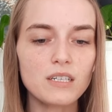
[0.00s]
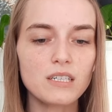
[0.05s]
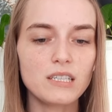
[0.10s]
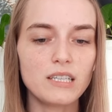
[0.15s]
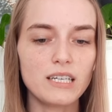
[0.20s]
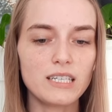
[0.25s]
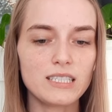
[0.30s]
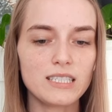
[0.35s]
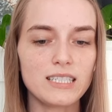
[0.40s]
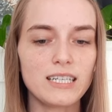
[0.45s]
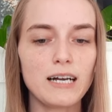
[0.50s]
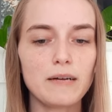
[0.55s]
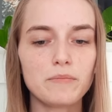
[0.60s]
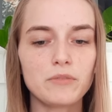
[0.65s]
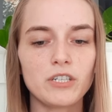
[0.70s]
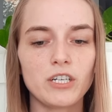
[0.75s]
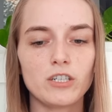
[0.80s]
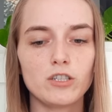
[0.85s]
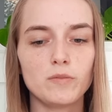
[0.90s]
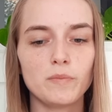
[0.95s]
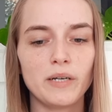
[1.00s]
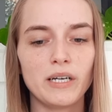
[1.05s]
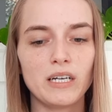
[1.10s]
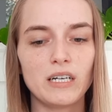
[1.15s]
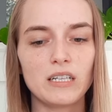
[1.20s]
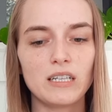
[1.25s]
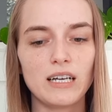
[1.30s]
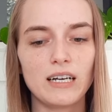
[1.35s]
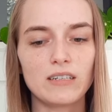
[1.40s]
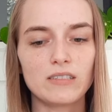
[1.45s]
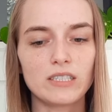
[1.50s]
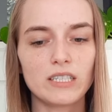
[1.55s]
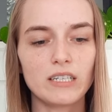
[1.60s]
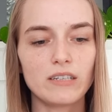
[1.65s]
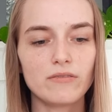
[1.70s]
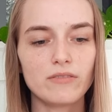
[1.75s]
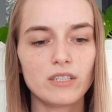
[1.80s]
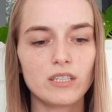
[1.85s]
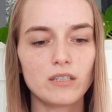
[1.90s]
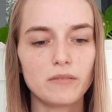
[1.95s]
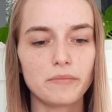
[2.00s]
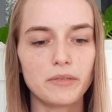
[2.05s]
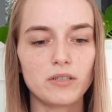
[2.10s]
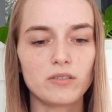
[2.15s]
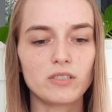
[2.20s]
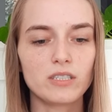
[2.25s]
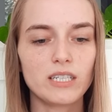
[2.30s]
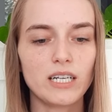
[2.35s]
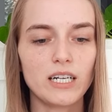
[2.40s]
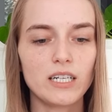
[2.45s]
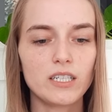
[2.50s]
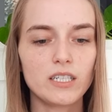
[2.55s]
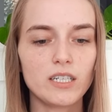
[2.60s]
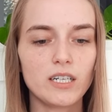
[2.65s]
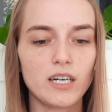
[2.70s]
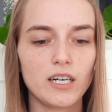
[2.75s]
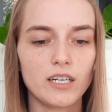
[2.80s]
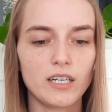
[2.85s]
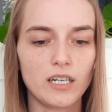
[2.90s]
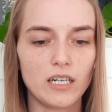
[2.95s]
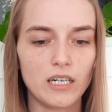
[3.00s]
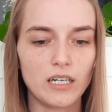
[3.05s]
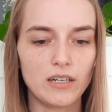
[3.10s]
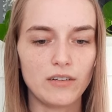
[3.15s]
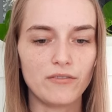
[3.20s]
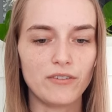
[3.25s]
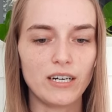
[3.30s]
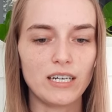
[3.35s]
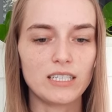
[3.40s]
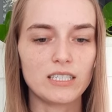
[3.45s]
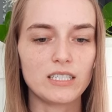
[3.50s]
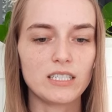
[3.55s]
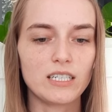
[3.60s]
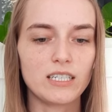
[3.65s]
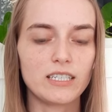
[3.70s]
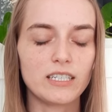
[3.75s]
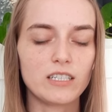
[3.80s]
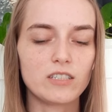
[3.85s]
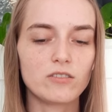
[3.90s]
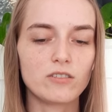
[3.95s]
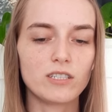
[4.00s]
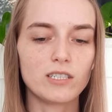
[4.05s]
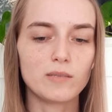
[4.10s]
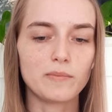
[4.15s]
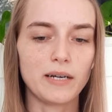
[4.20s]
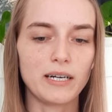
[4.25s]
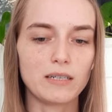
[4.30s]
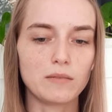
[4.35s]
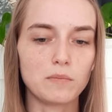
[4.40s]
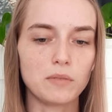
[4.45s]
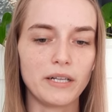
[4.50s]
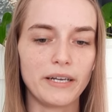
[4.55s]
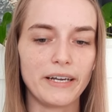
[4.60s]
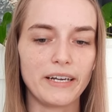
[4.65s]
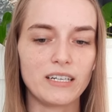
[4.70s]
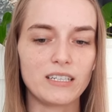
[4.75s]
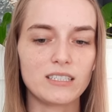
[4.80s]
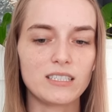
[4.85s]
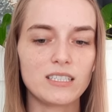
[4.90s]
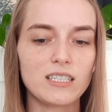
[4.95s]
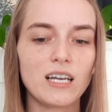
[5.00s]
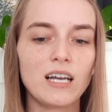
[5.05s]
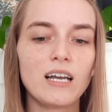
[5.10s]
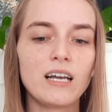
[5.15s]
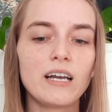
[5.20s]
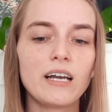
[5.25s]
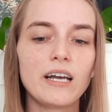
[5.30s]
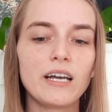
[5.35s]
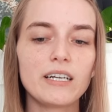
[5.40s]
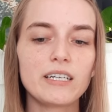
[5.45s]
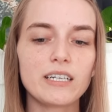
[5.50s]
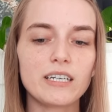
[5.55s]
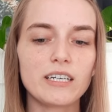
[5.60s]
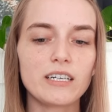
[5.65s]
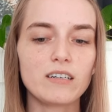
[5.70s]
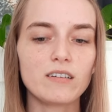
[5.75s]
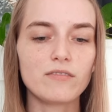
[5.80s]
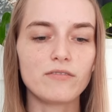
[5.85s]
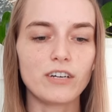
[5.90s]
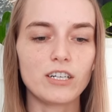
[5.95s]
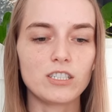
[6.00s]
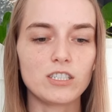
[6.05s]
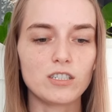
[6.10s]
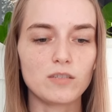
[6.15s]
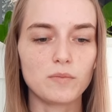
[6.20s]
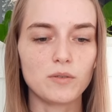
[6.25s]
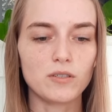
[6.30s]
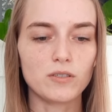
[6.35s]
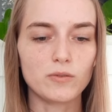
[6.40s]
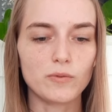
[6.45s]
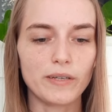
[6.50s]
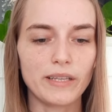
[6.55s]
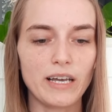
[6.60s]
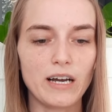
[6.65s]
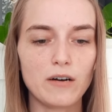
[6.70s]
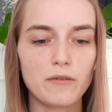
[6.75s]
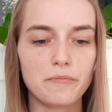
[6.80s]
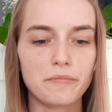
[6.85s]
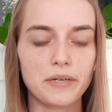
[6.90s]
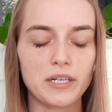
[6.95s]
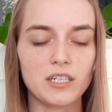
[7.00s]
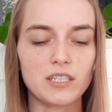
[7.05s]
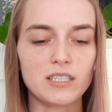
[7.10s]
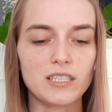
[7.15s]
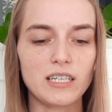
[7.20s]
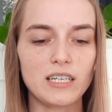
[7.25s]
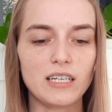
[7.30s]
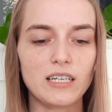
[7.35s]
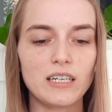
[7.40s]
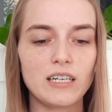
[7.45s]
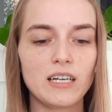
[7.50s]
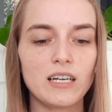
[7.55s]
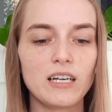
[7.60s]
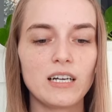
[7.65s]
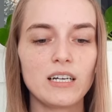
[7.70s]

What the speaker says: This snap judgment allows even the most tender-hearted of us to disrespect plants, to kill vegetables without mercy,